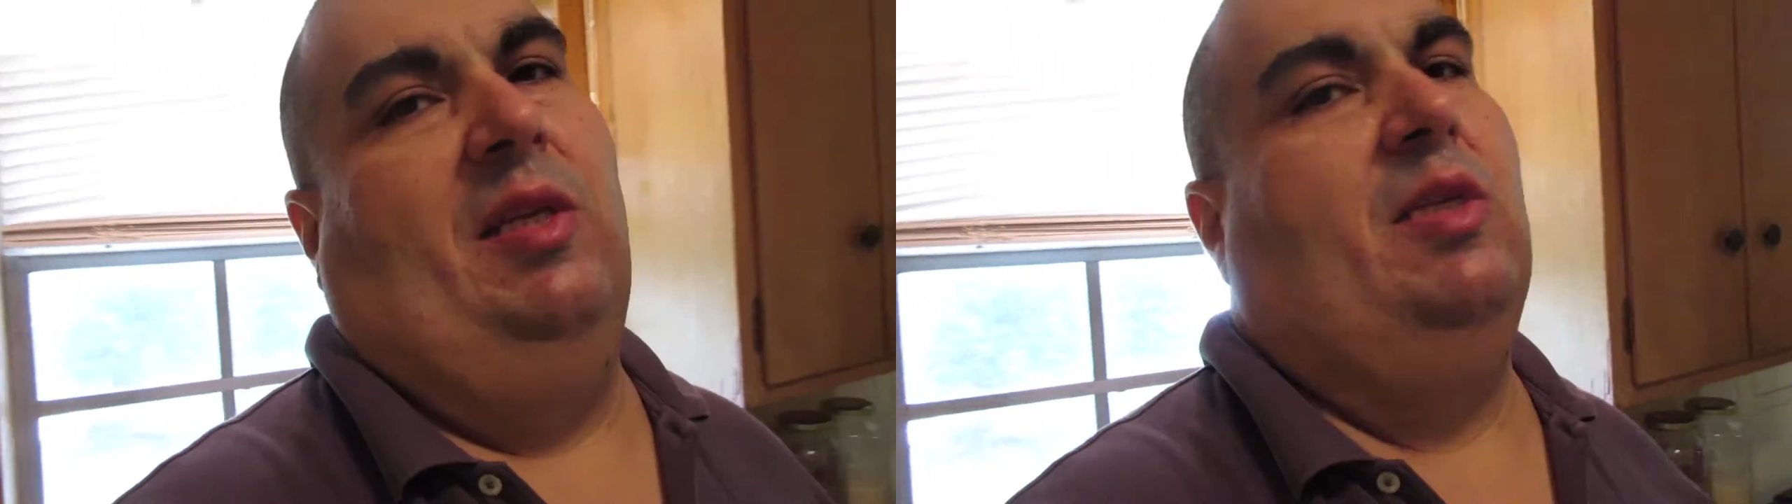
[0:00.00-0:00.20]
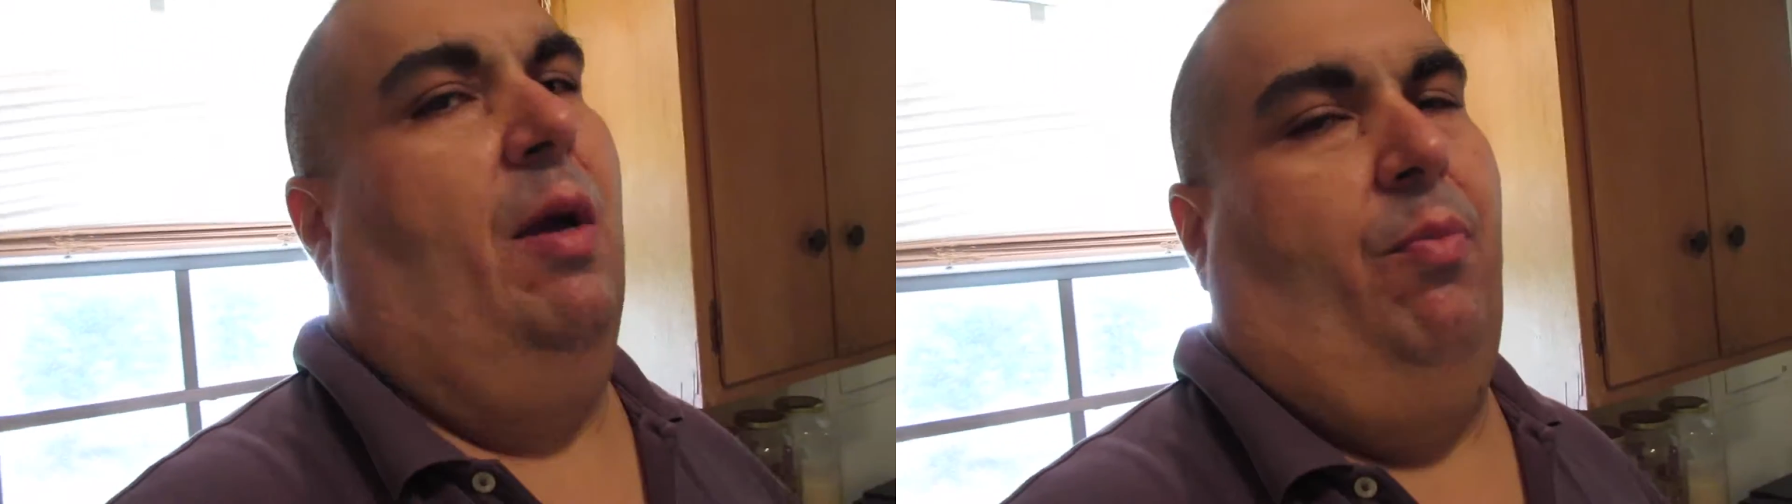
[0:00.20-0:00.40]

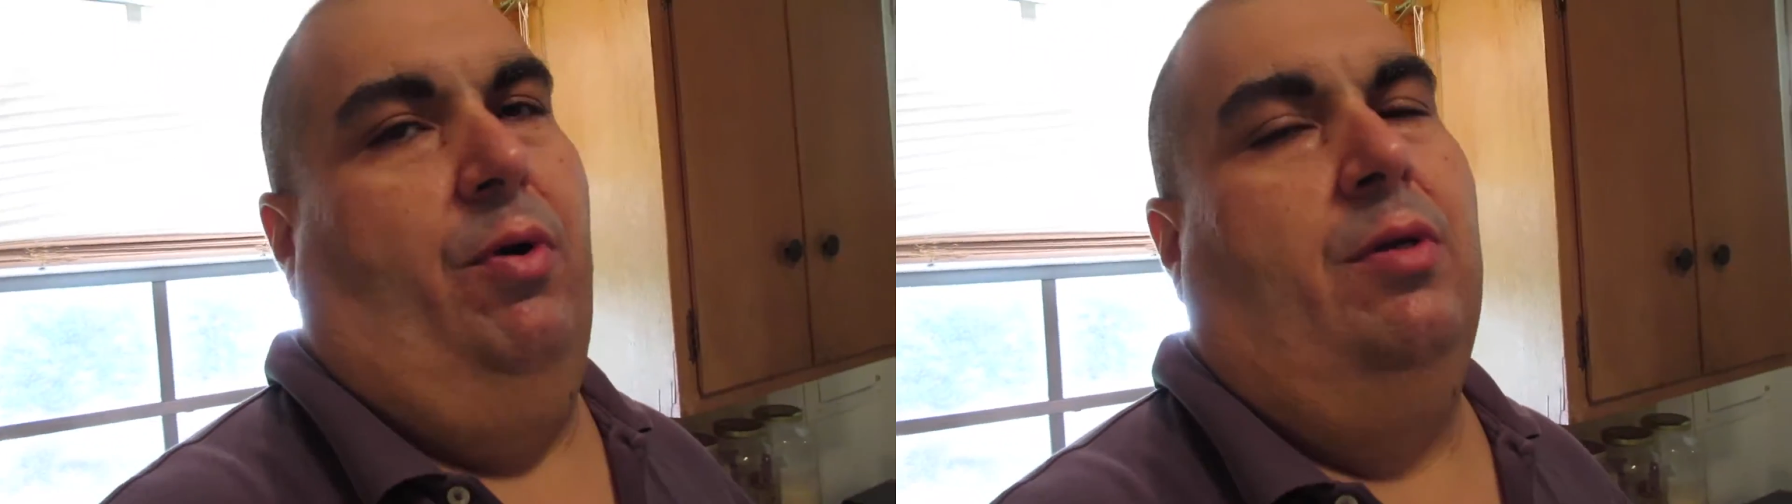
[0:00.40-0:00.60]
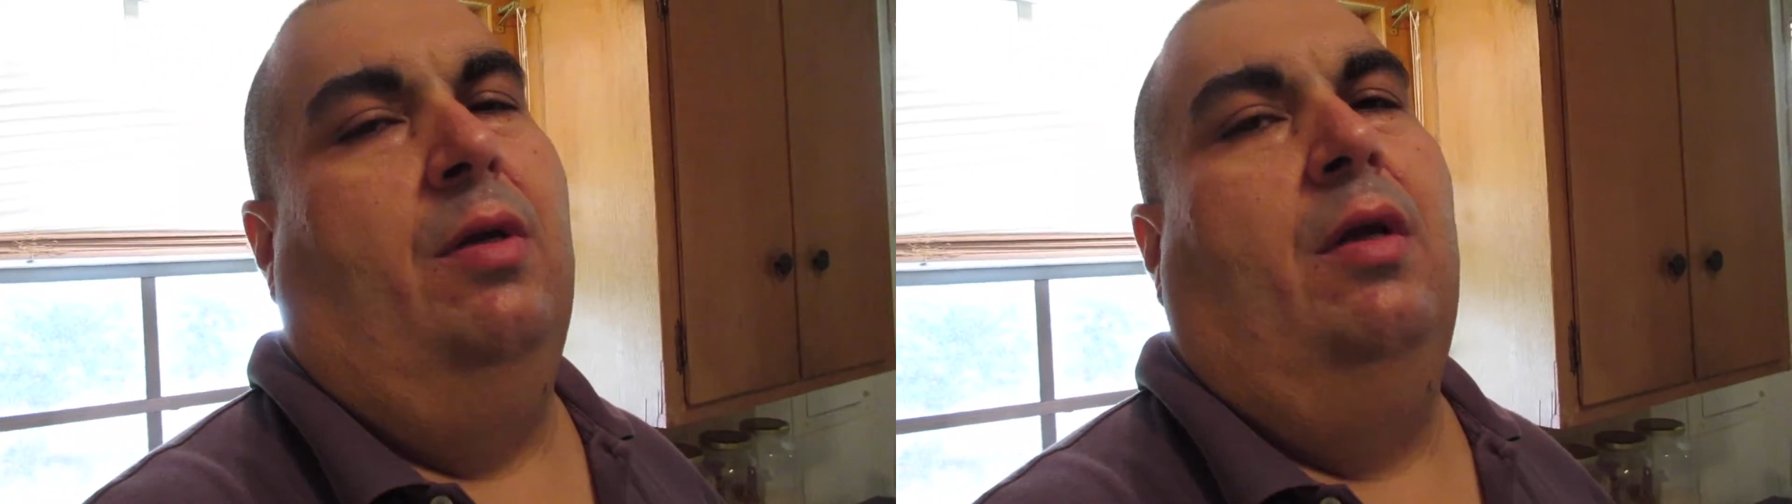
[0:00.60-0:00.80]

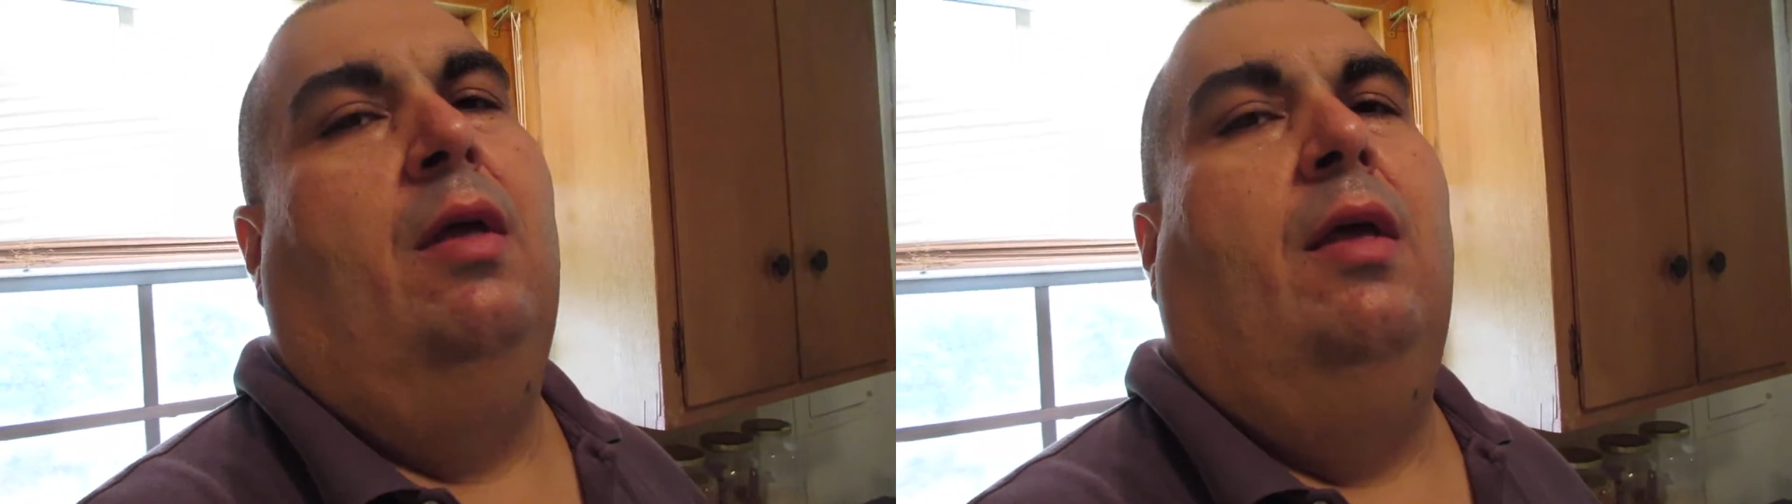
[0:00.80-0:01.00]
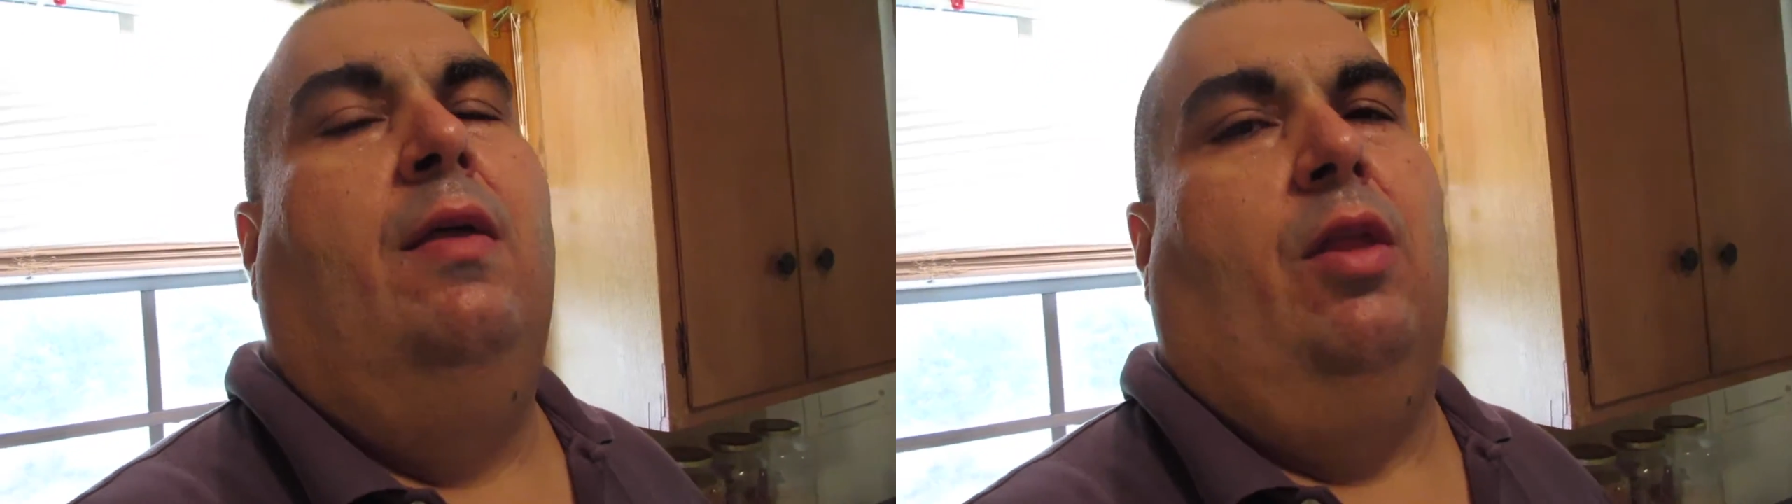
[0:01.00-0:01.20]
separate
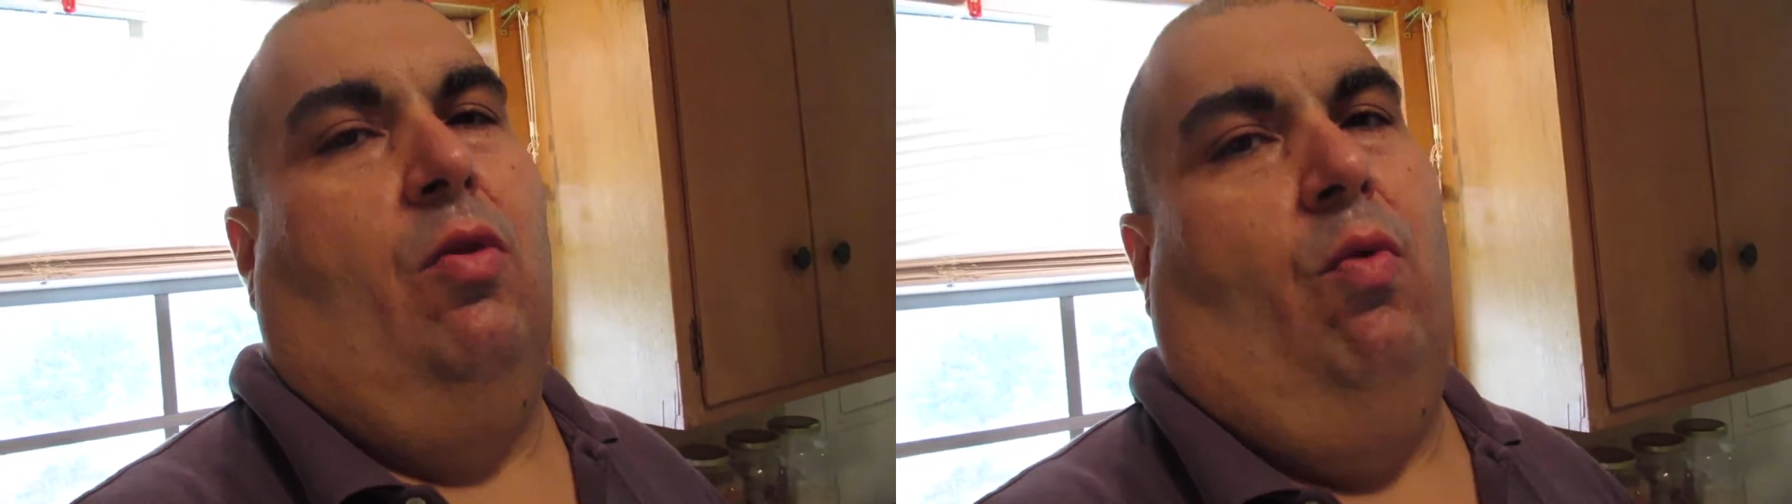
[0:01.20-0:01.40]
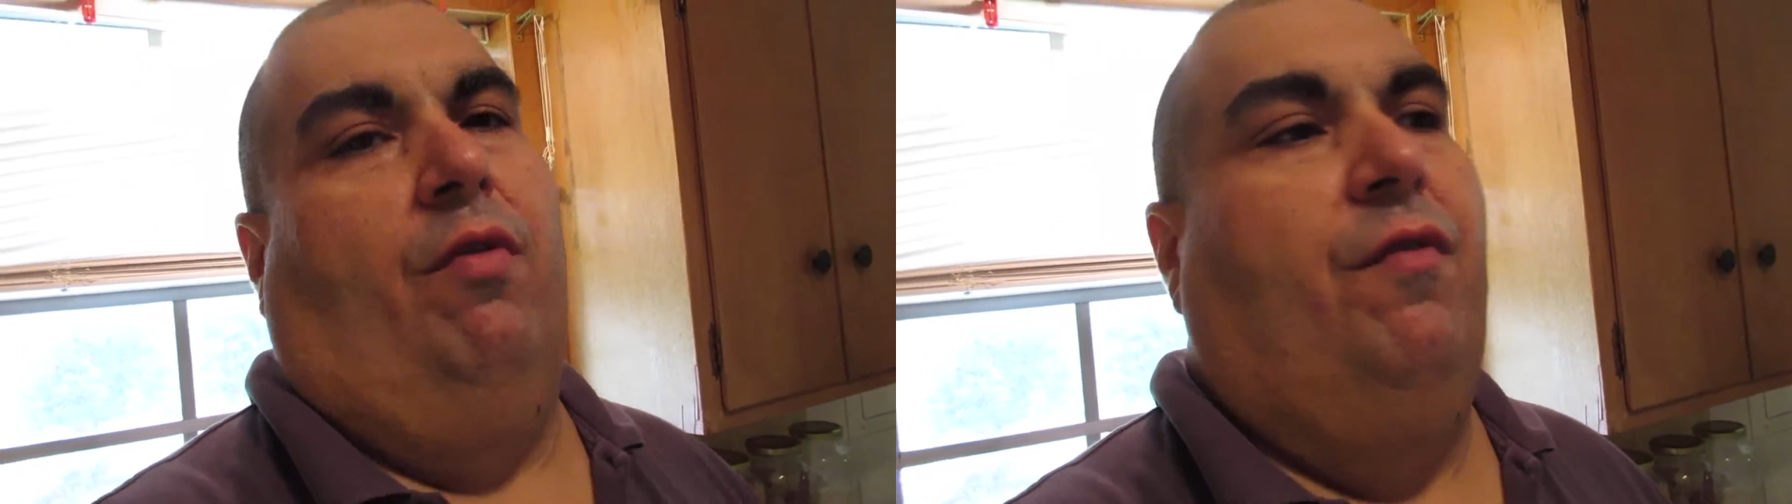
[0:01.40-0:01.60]
than
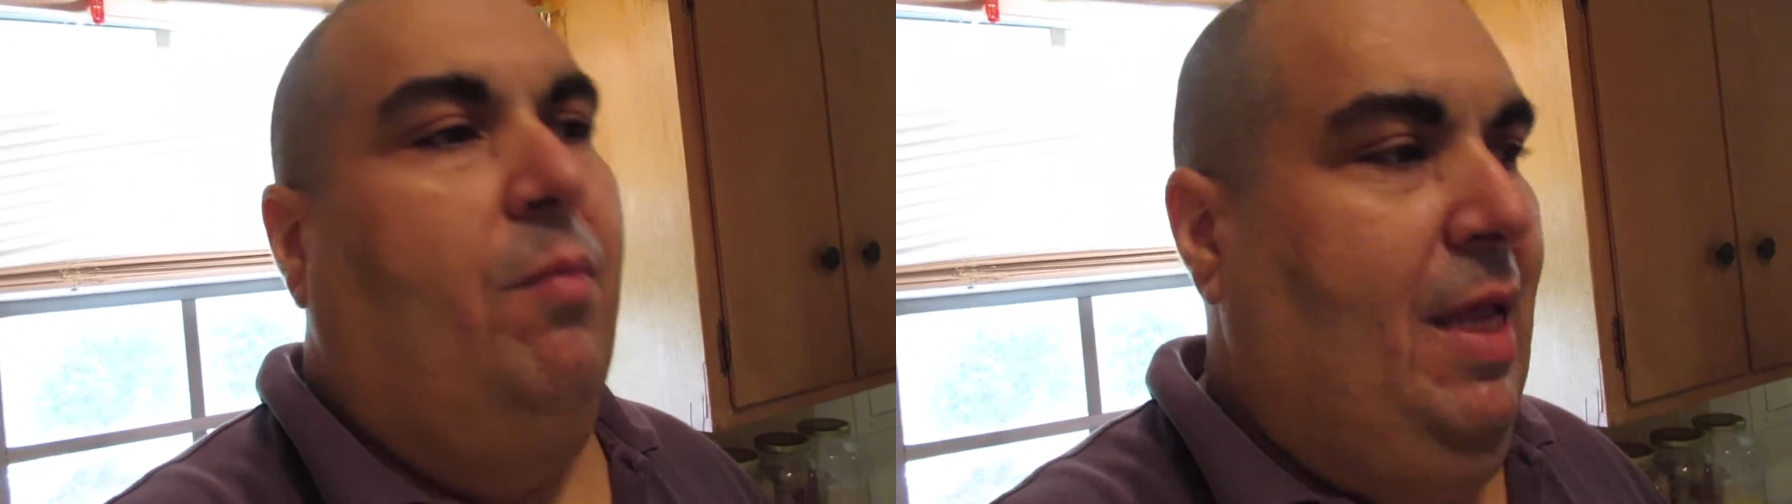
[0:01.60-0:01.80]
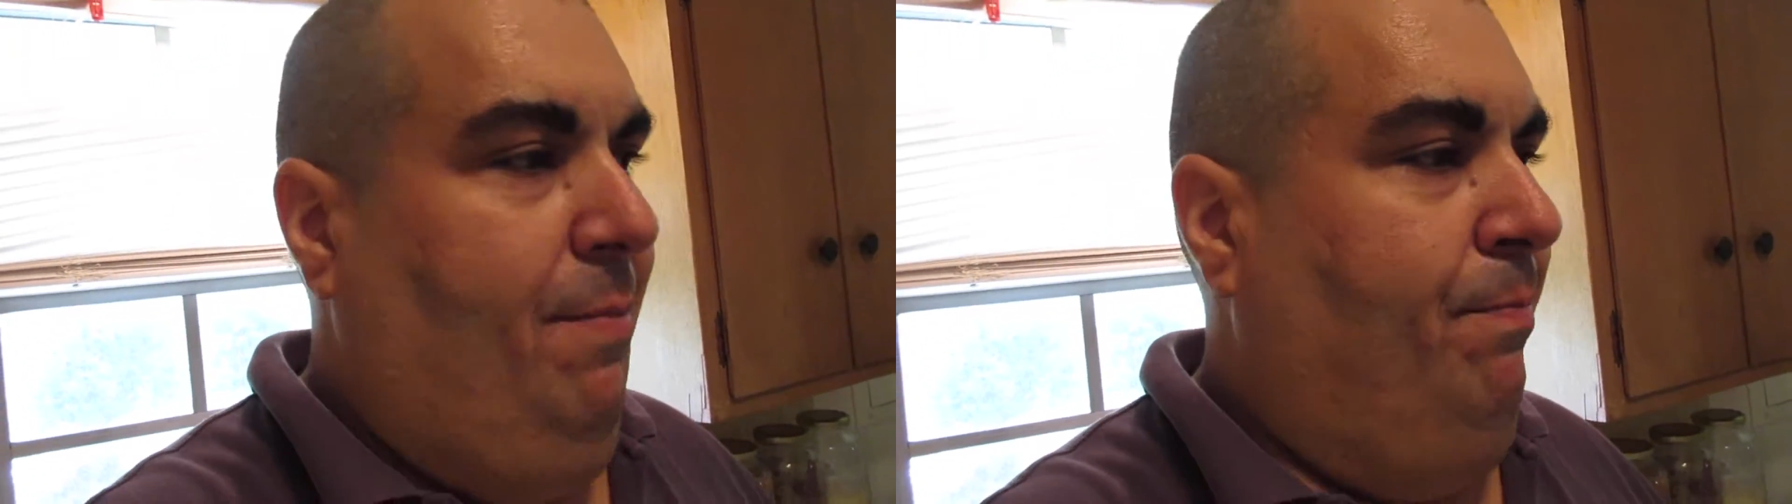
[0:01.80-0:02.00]
the one for
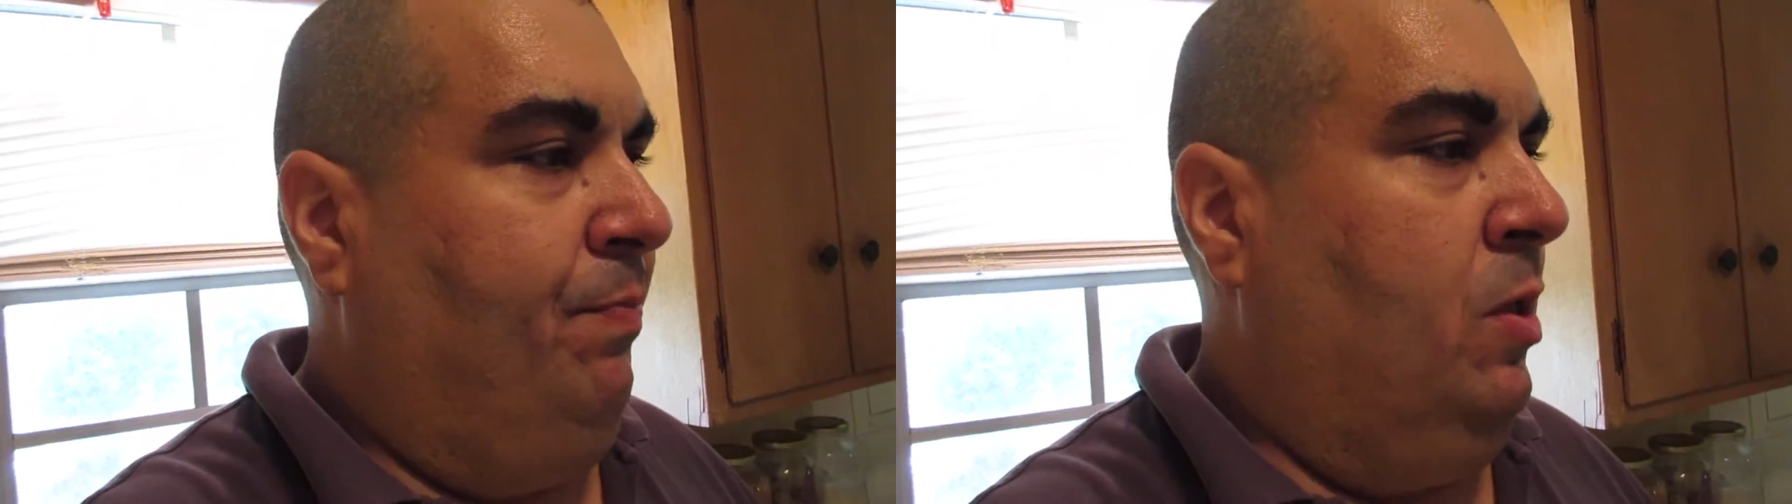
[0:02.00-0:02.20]
me.